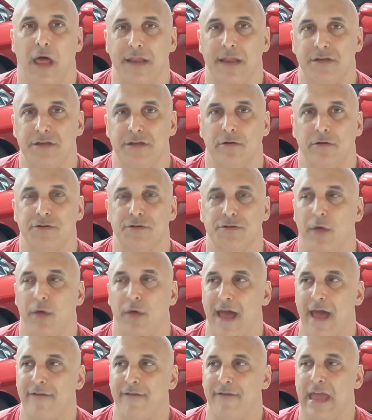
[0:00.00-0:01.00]
tuners will
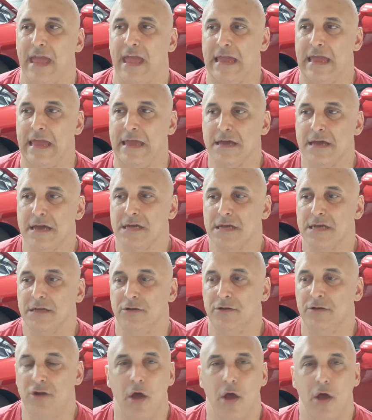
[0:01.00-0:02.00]
have a
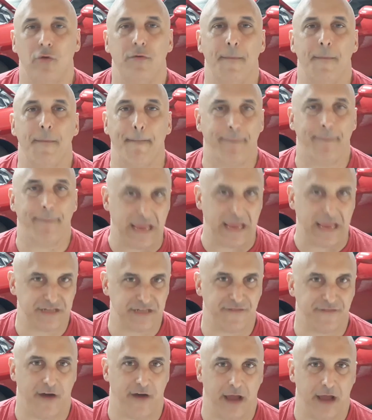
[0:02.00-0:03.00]
known
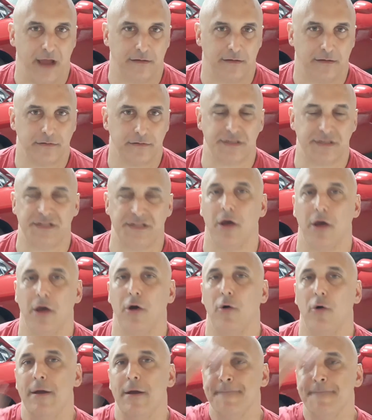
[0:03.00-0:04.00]
base file.
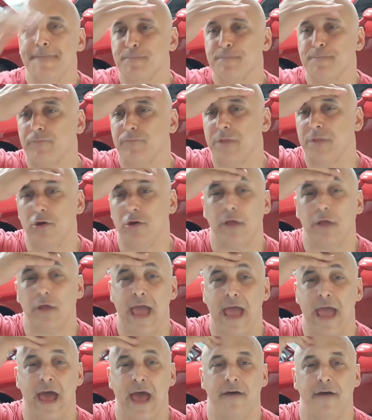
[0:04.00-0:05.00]
So you'll
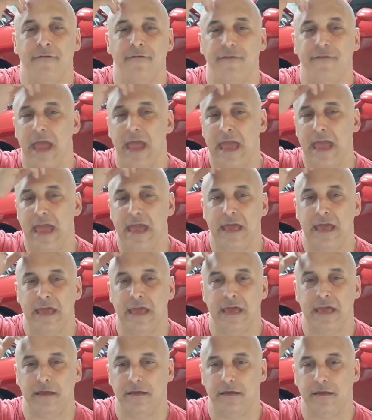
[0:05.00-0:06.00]
have
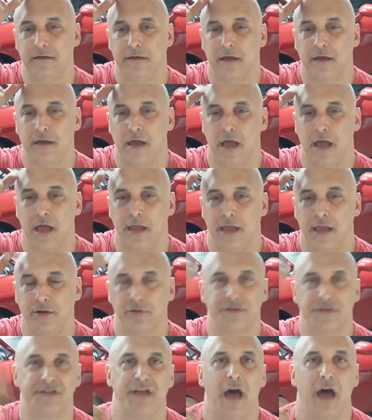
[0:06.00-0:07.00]
your
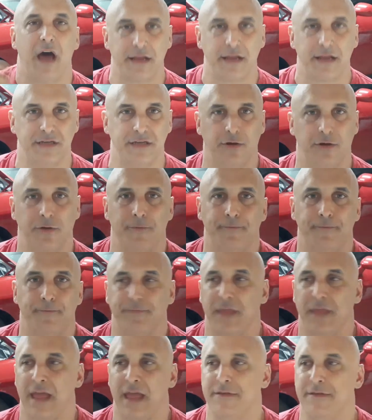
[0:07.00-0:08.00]
stock tune,
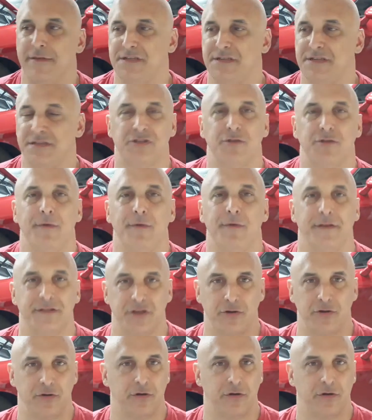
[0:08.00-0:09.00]
and this is assuming the
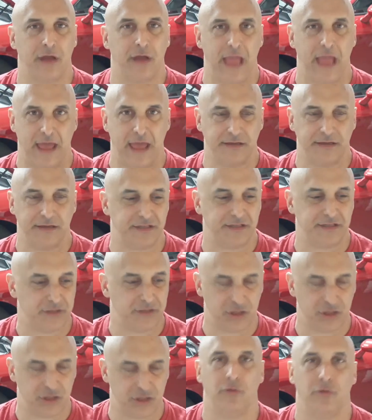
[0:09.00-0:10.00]
tuner has
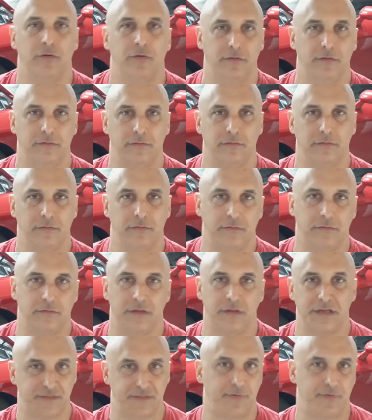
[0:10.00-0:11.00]
tuned
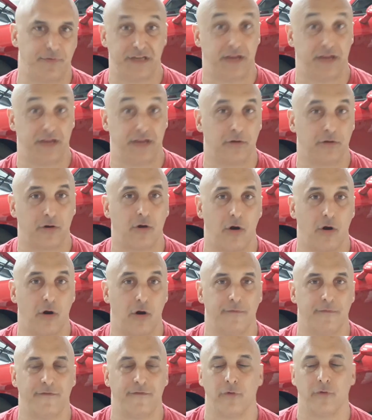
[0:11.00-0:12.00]
this particular car
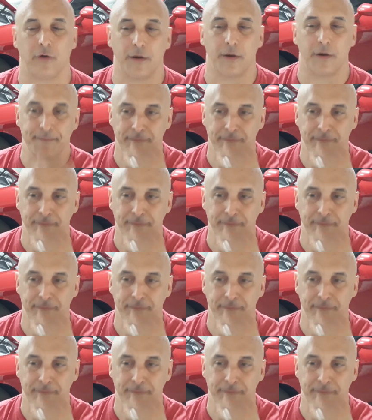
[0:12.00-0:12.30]
before.